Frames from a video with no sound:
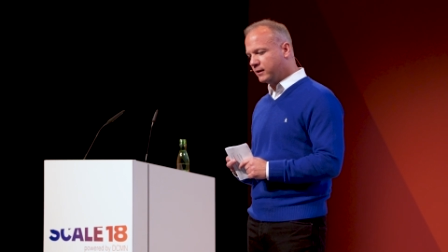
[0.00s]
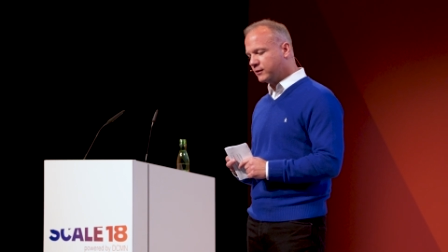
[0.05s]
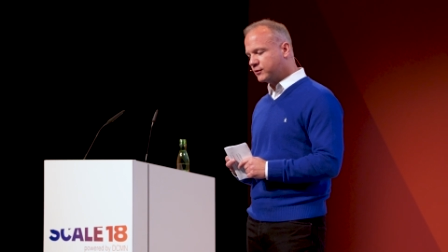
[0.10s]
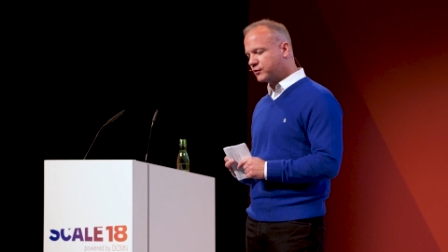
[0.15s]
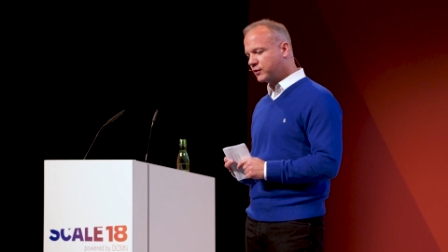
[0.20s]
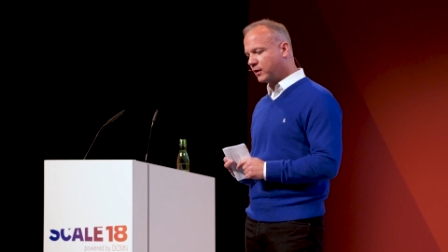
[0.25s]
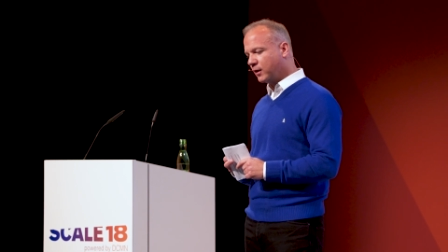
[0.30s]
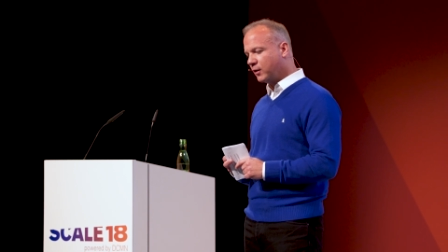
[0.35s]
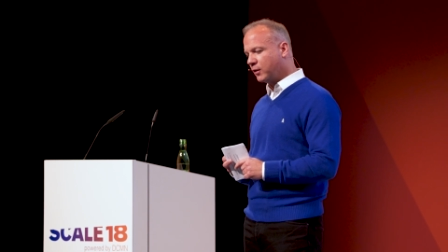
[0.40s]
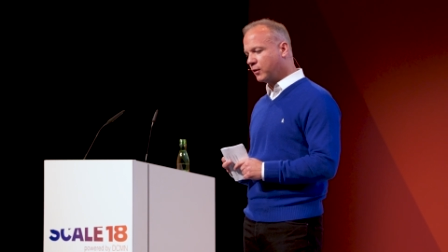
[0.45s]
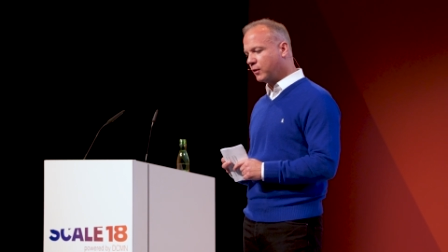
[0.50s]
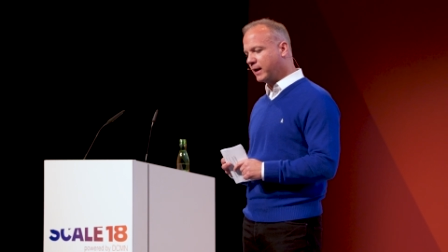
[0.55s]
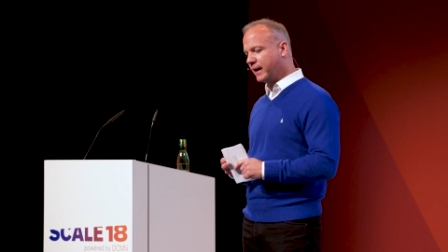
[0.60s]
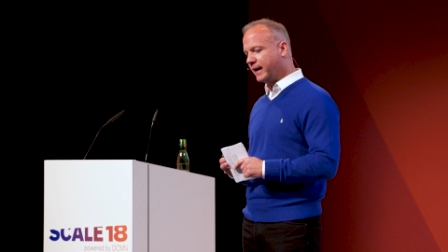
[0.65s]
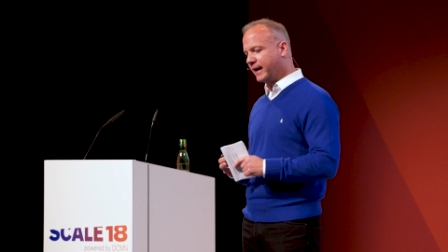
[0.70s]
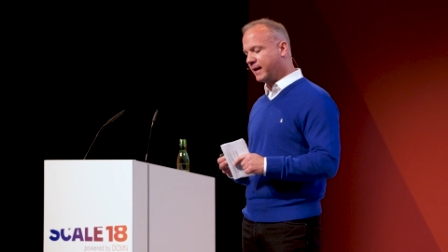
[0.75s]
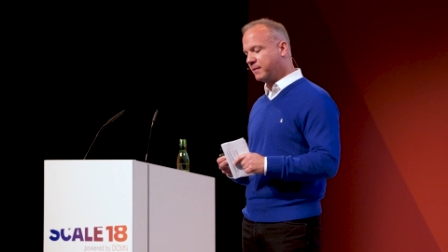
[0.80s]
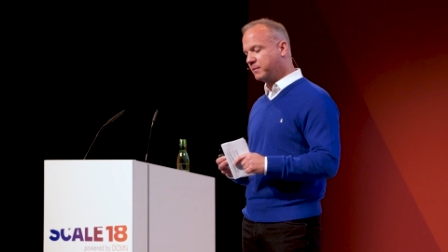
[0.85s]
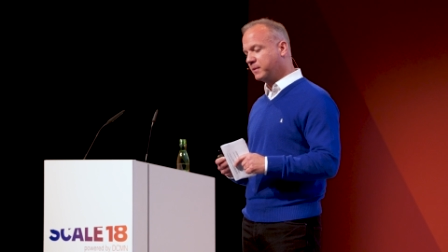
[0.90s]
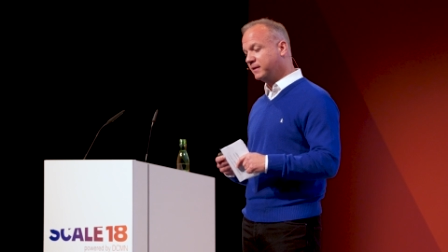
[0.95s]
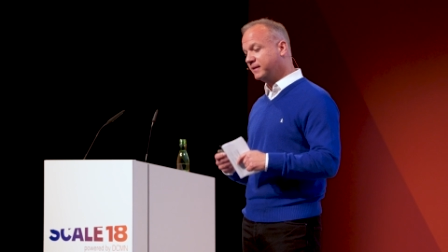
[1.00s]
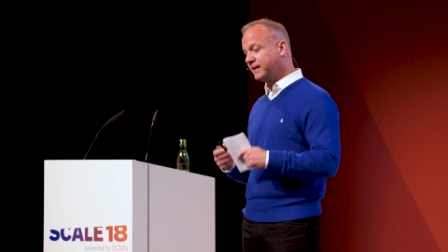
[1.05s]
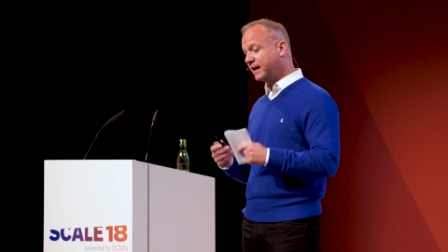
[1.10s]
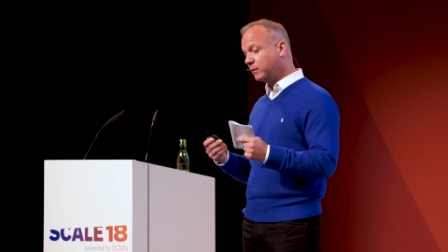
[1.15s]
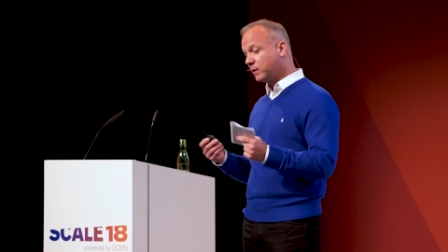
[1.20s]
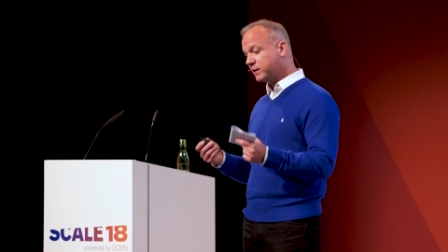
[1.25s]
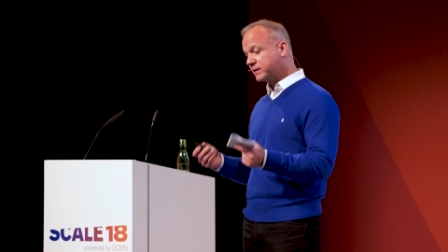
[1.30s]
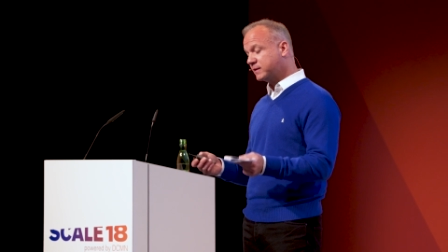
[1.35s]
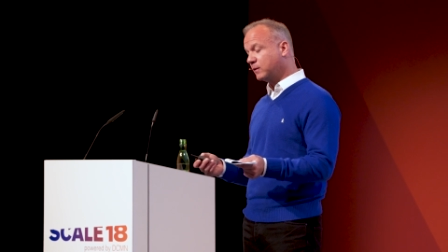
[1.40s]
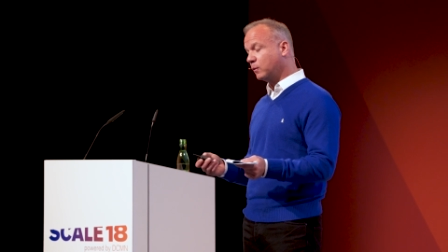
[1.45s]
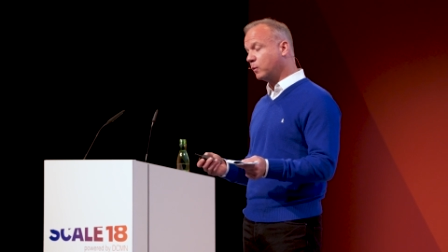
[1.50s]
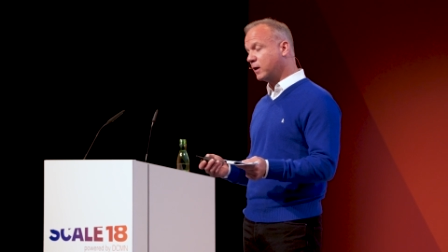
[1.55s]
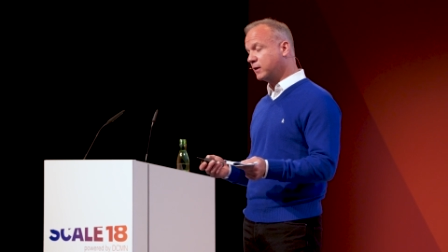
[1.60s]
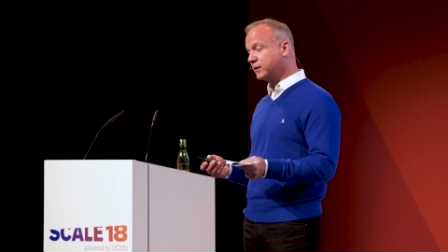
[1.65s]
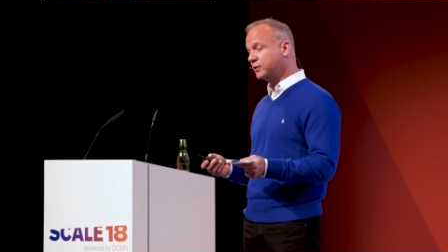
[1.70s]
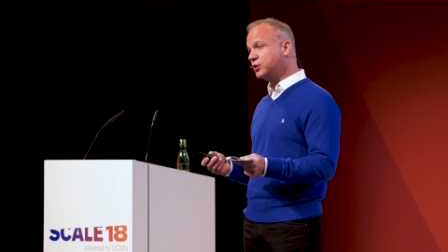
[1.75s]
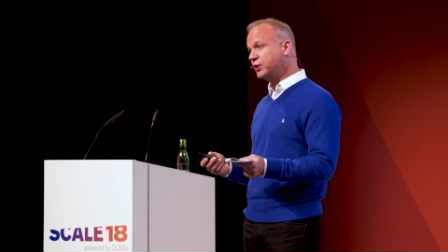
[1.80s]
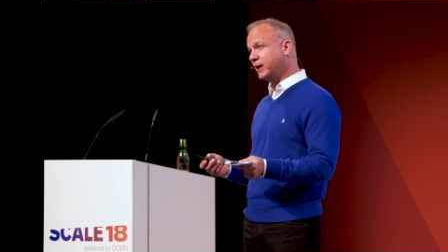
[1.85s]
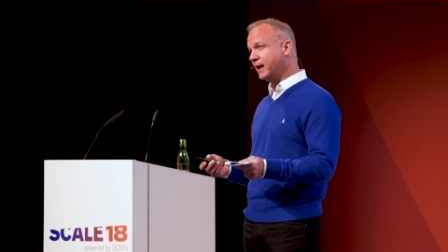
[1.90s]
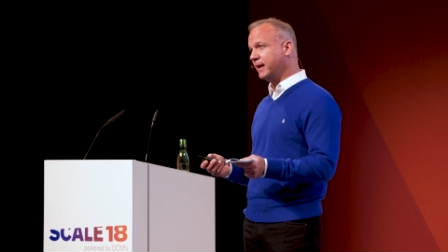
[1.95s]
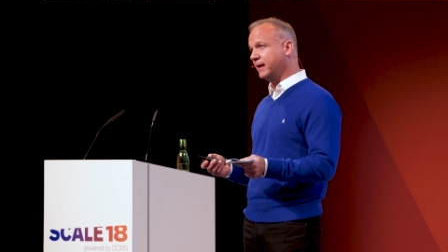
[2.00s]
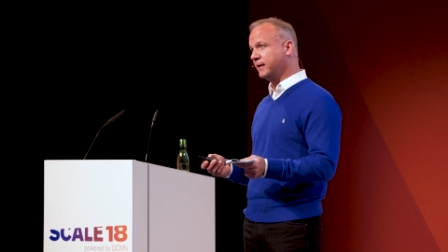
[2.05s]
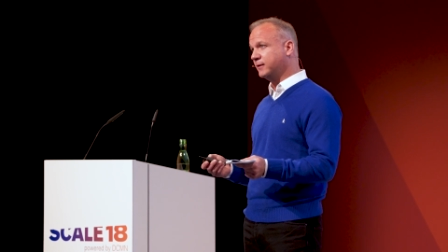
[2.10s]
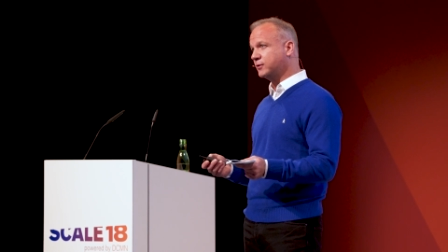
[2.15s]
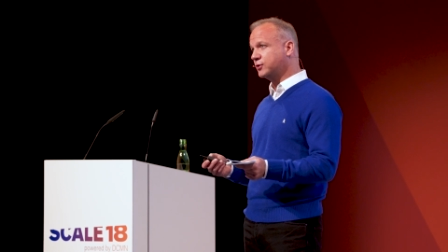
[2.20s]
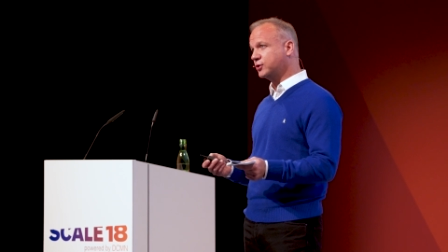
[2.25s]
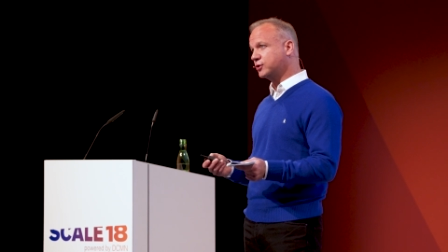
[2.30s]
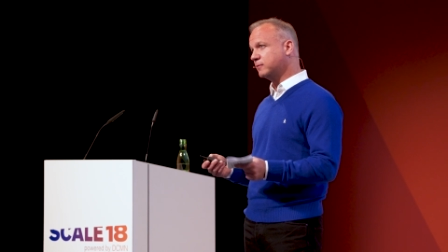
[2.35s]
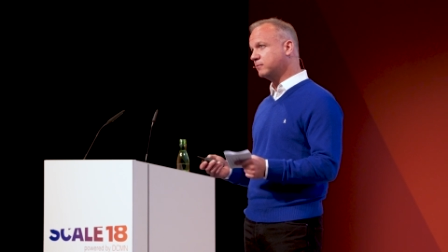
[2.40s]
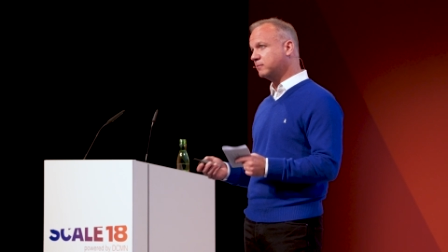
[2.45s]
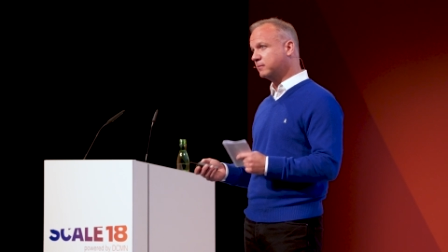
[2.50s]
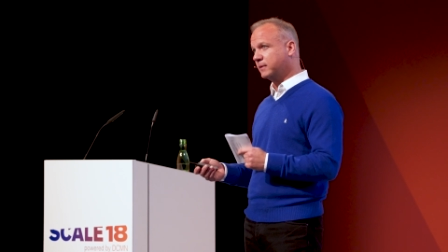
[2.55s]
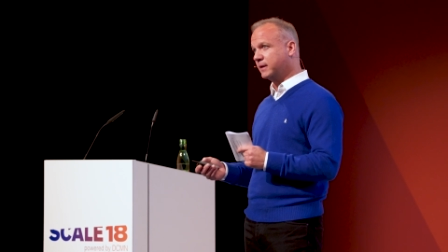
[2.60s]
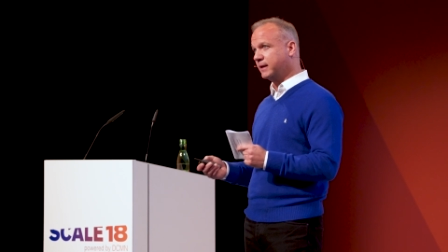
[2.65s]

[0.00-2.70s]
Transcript: So um, that was the one challenge.